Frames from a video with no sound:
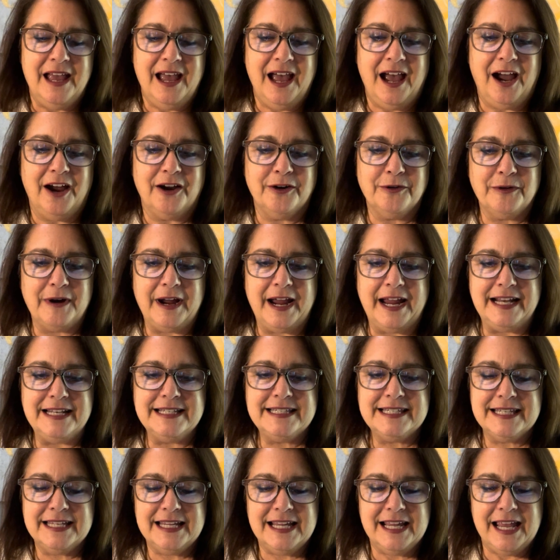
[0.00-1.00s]
All
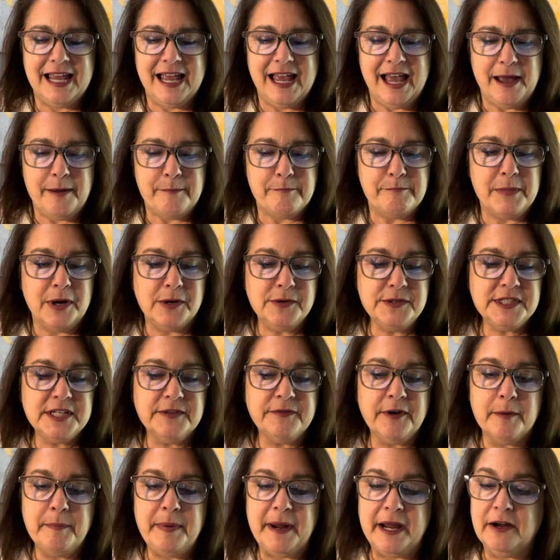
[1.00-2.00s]
right. Most of
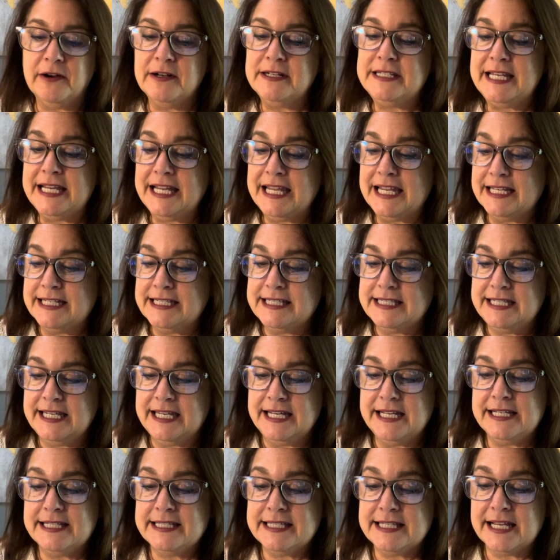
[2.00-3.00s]
our parenting
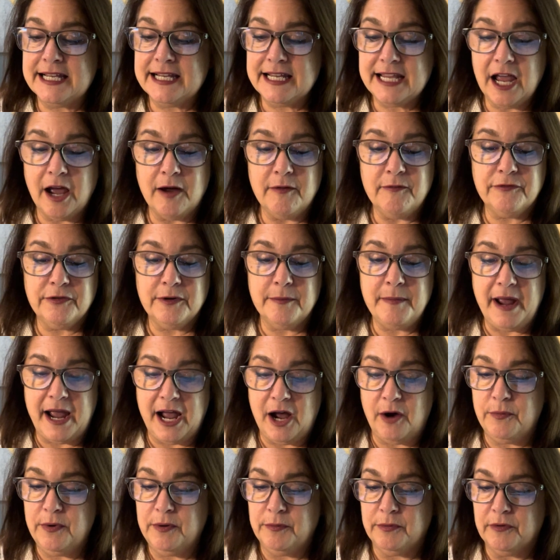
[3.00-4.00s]
instincts come from
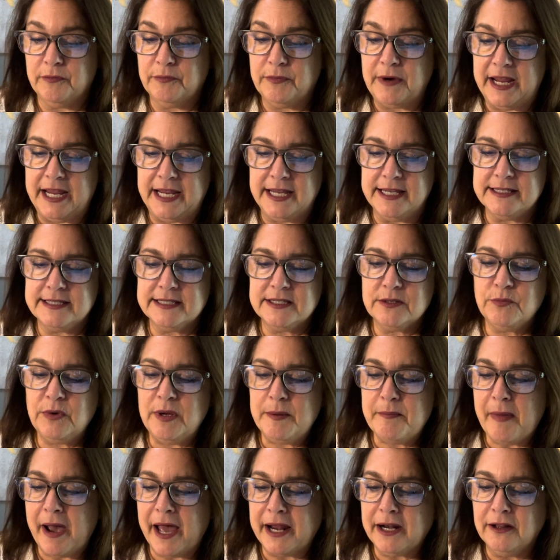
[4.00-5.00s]
how we were raised. We
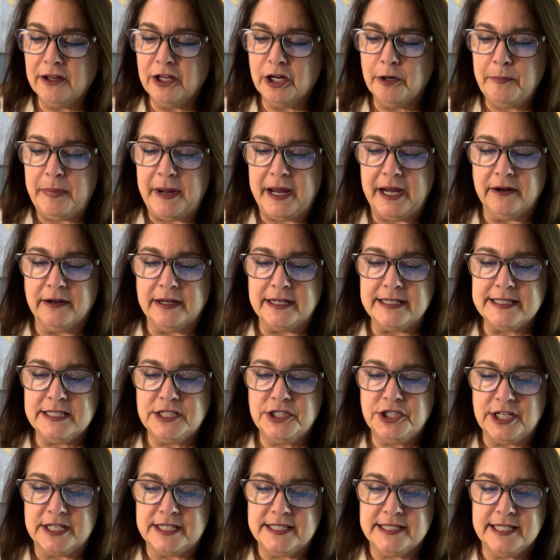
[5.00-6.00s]
model our parents
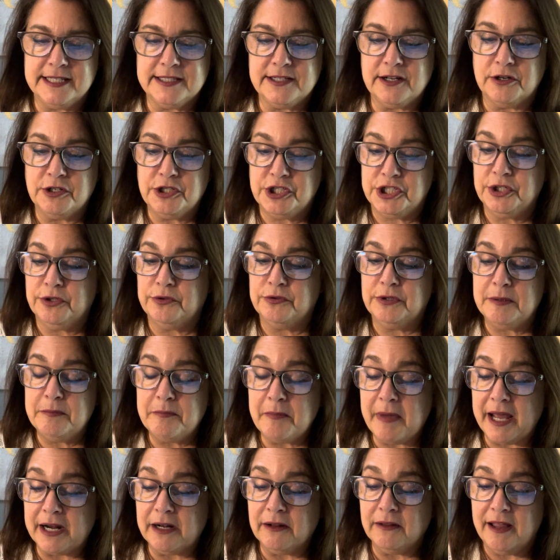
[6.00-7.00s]
just as our children
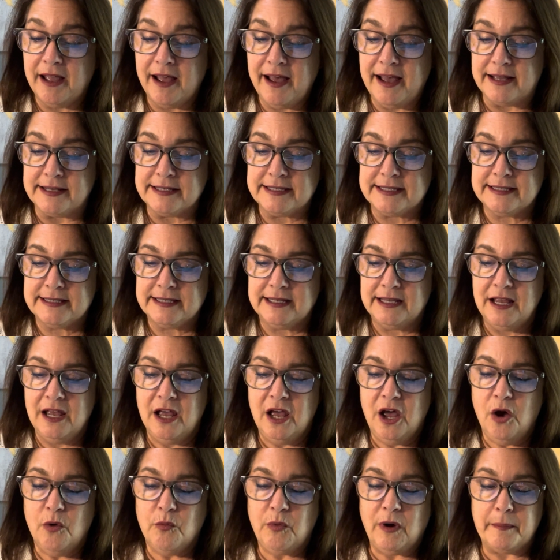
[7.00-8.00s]
model us.
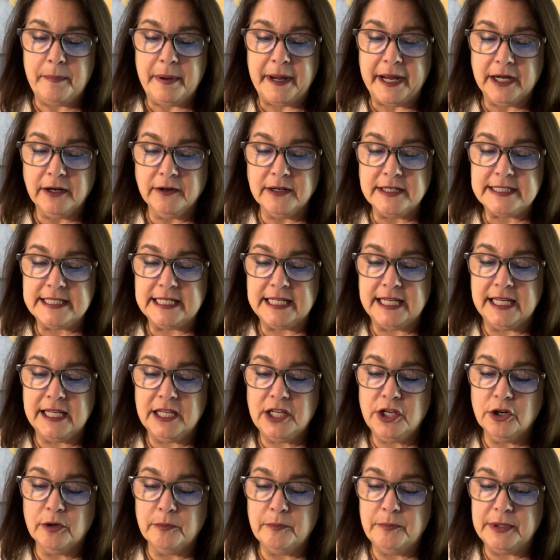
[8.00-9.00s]
While parenting,
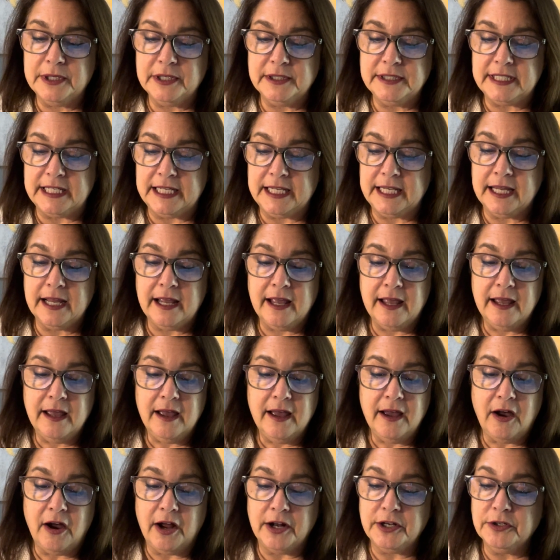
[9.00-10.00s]
you're building
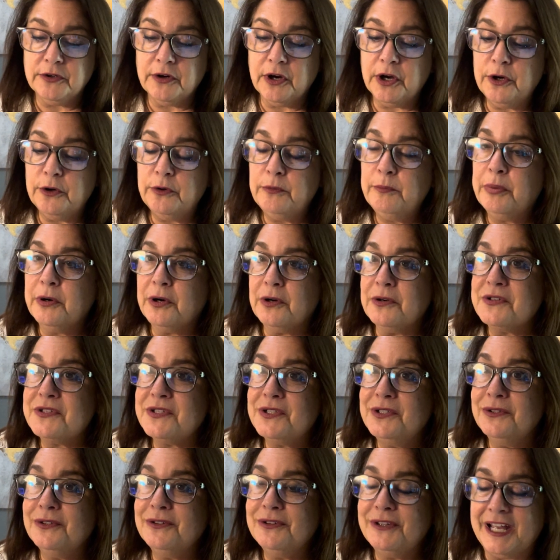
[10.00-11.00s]
on your own
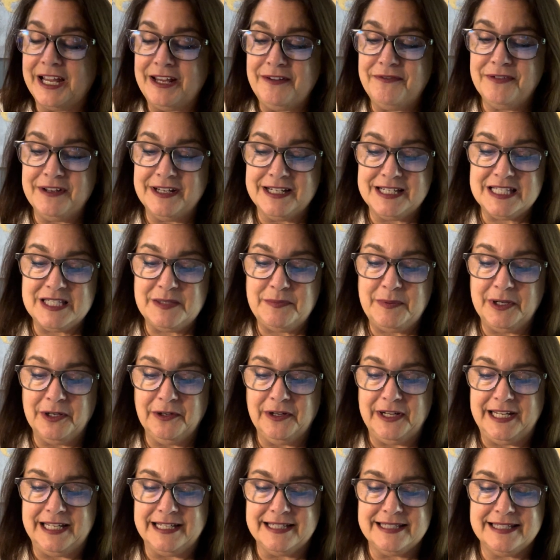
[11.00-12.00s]
personal life
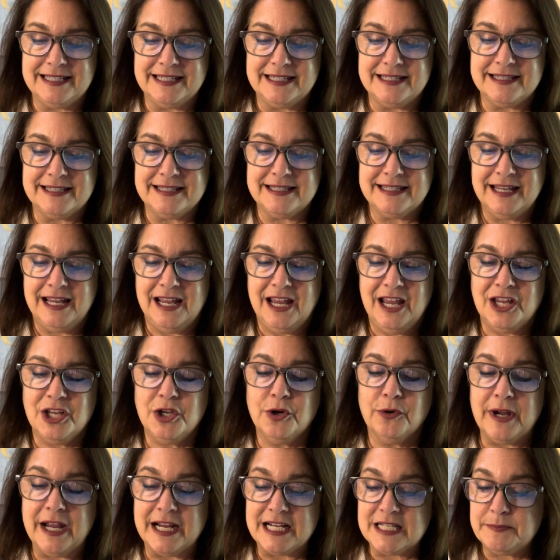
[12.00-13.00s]
experiences.
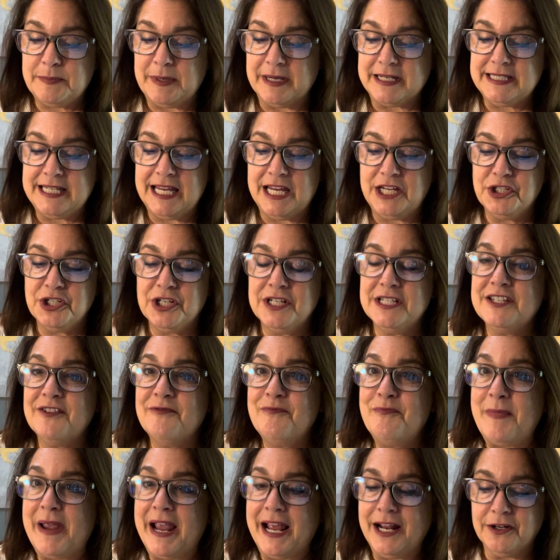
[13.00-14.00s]
Your expectations of
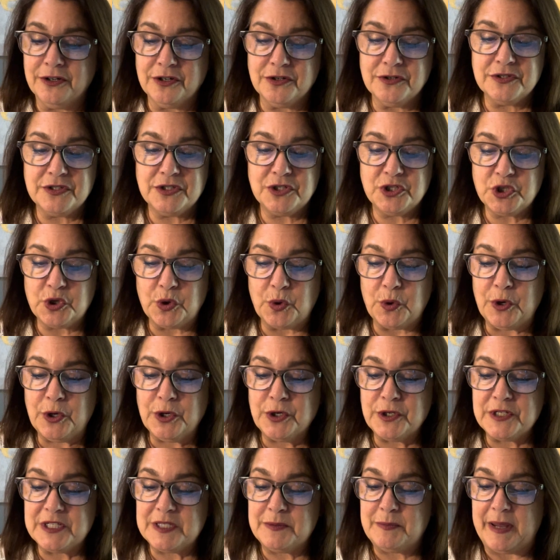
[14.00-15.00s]
manners,
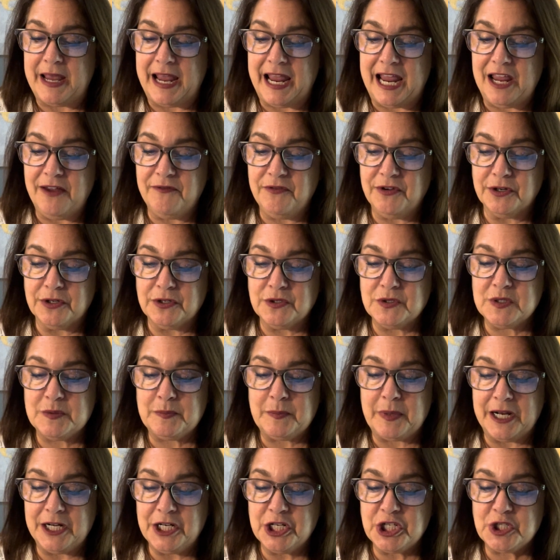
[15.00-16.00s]
chores, behaviors,
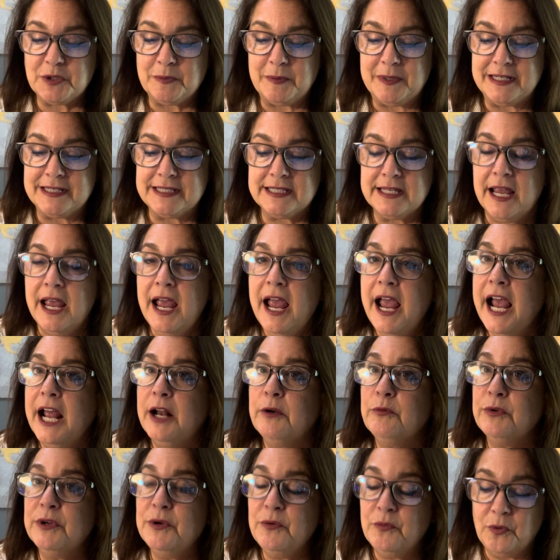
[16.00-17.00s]
punishments,
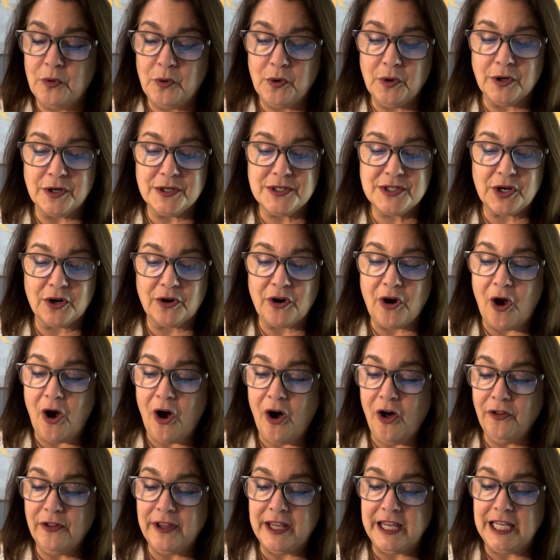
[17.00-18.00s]
and rewards are
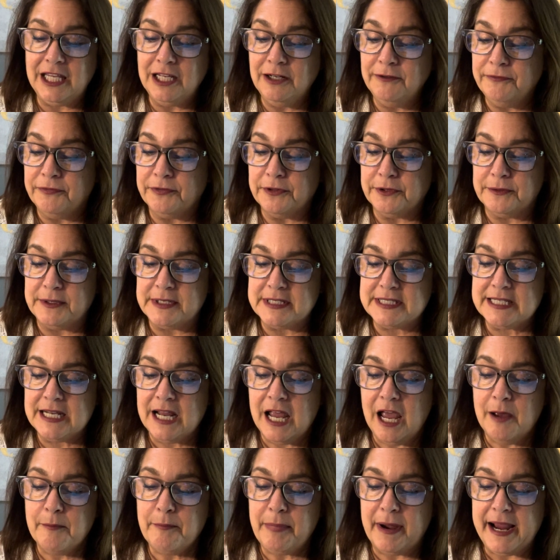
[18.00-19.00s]
all influenced
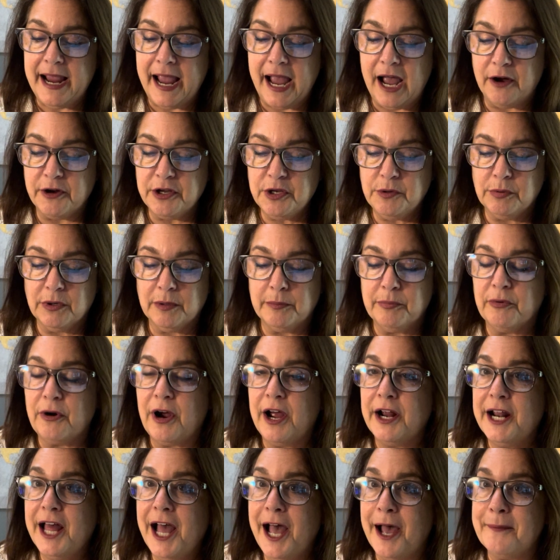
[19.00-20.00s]
by how you were
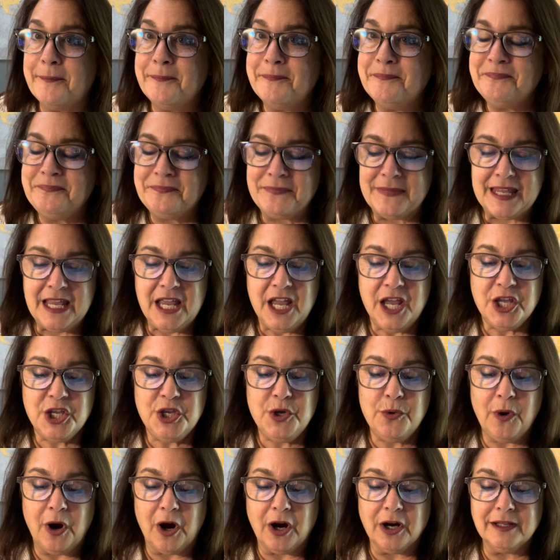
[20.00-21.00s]
brought up.
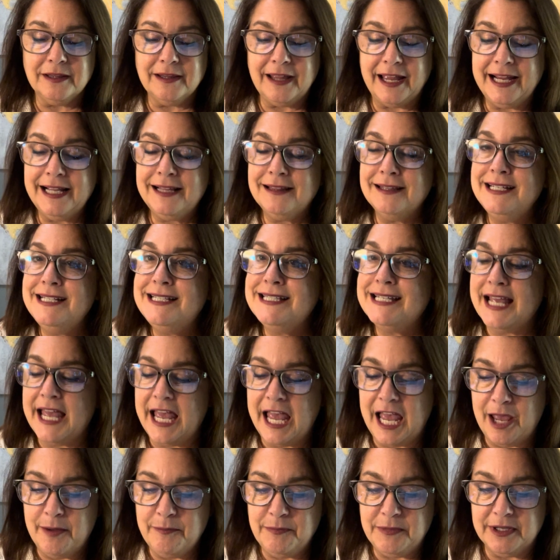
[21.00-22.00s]
You are likely
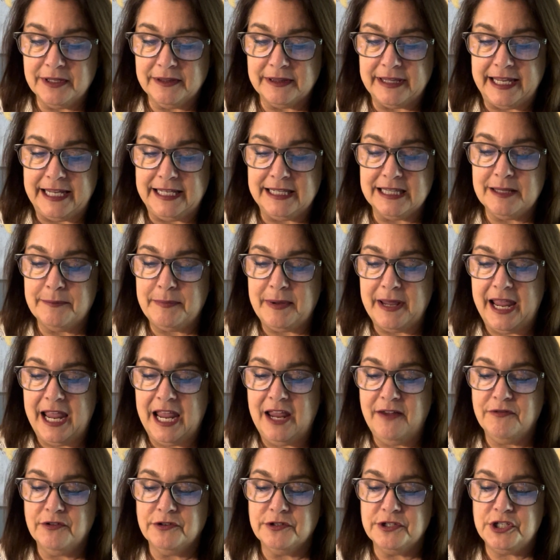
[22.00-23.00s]
to emulate the
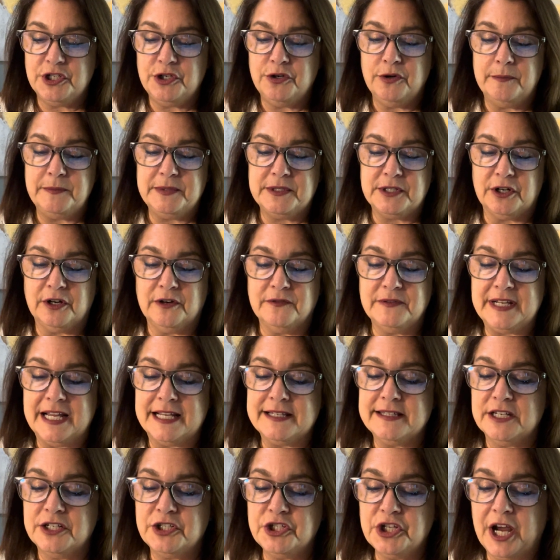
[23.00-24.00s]
behaviors you observed
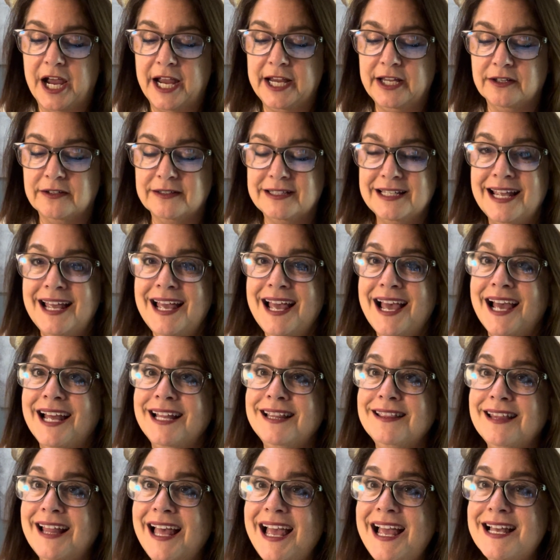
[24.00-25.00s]
as a child,
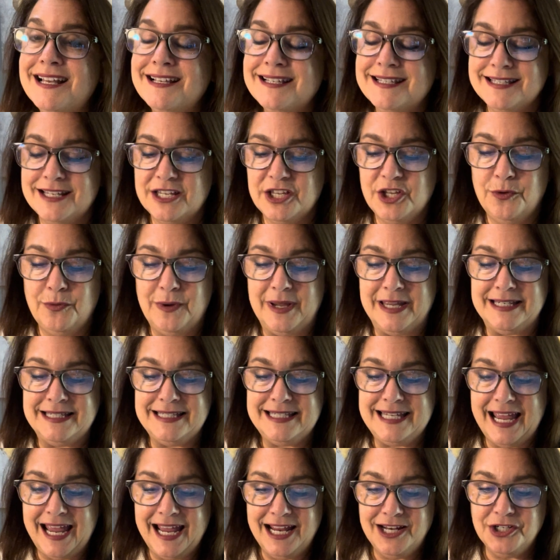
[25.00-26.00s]
unless you
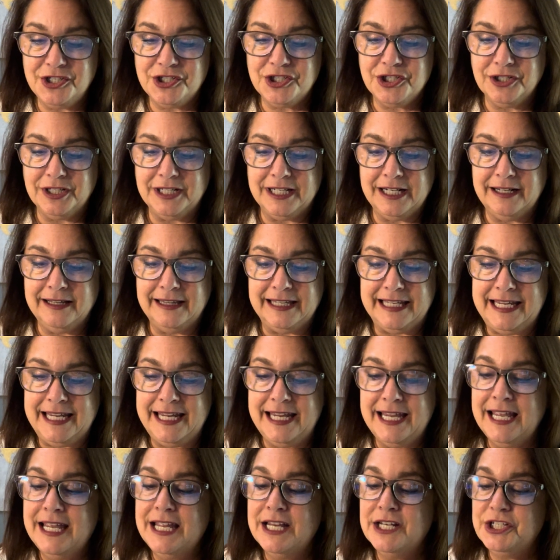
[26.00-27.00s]

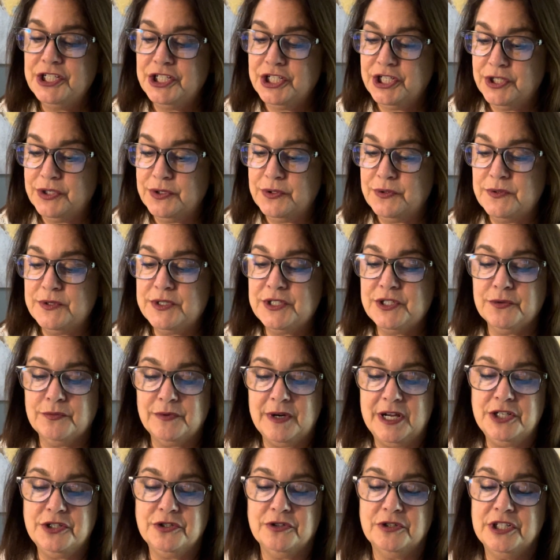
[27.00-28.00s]
intentionally choose to
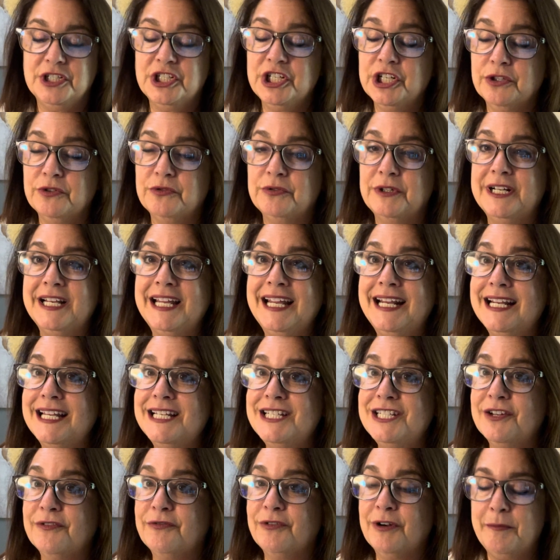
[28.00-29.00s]
raise your children in a
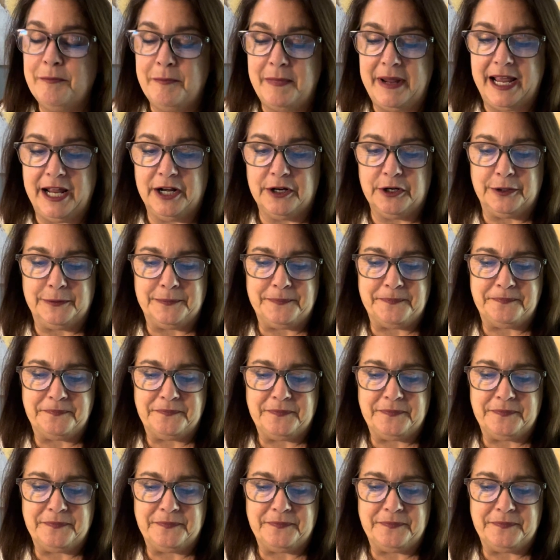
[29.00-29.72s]
different manner.